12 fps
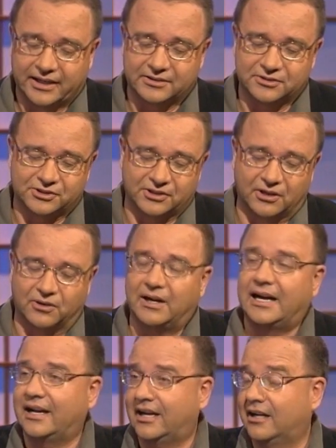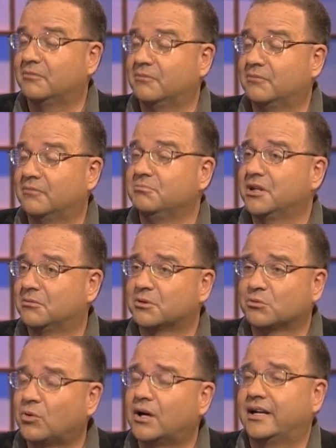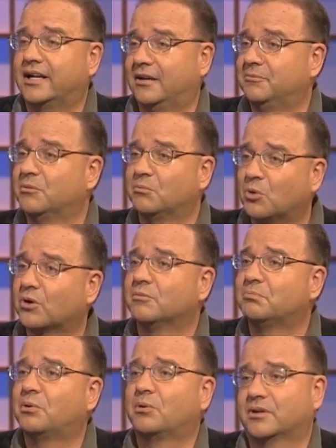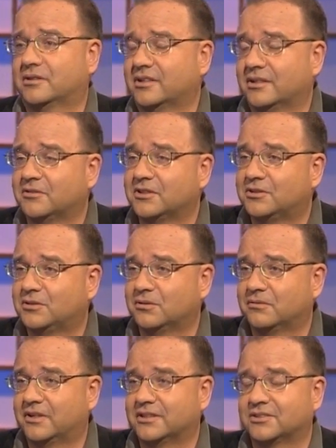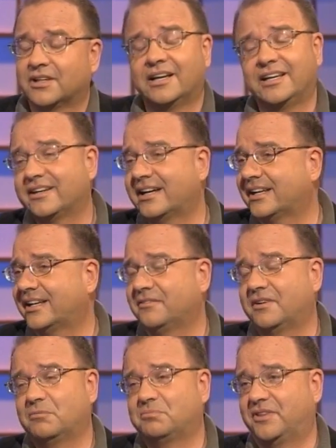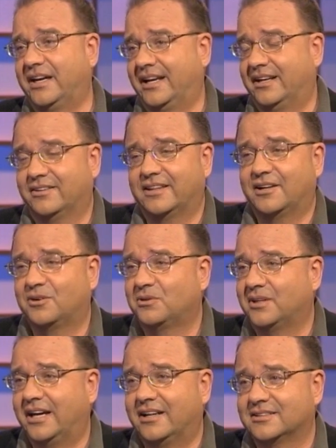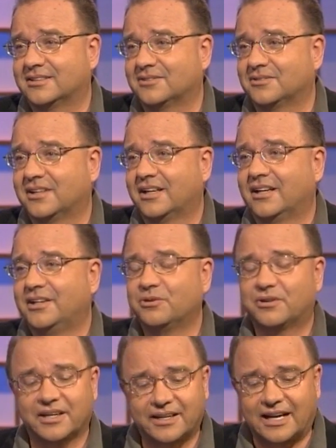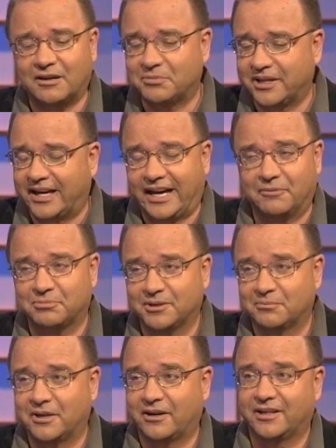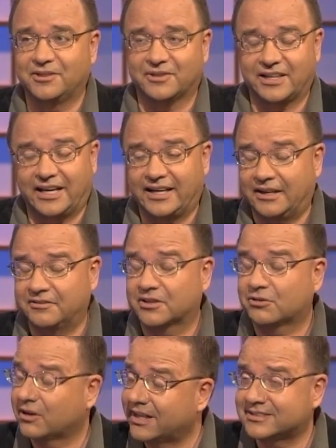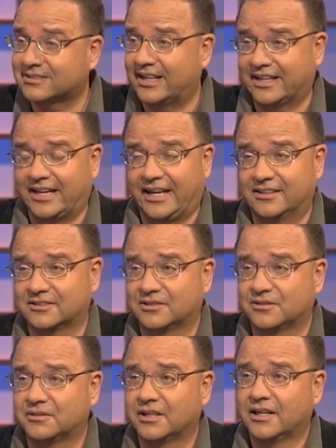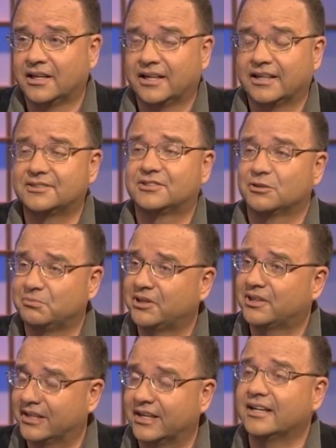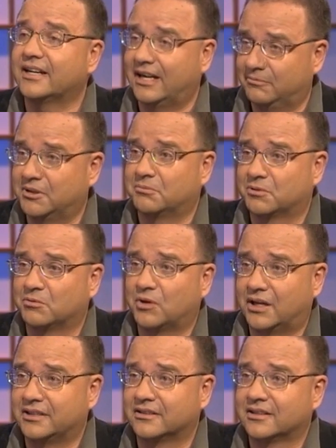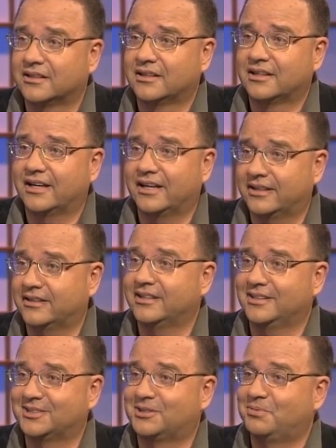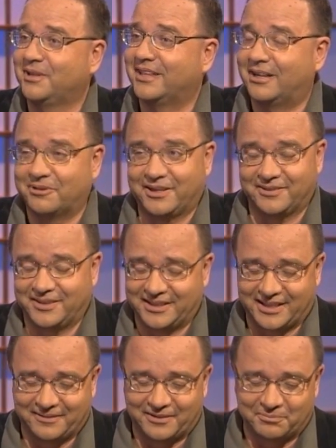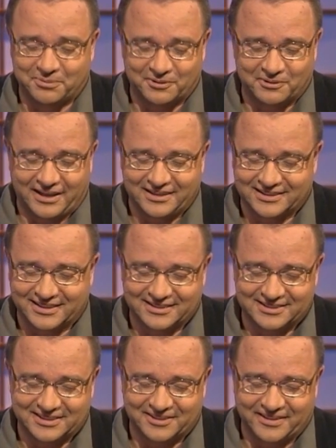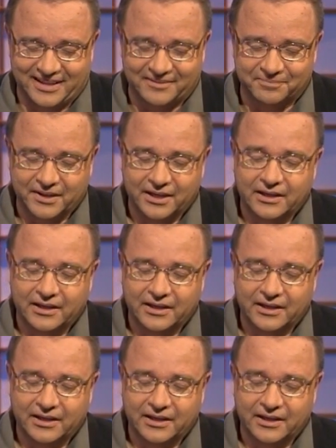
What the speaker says: And so I'm number one. I'm the more important of the two of us. You got to give up that whole attitude. You cannot be happily married. You can't have a Christ-like attitude and still be thinking, I'm number one. And it needs to be that way. You need to give up your right to consider that.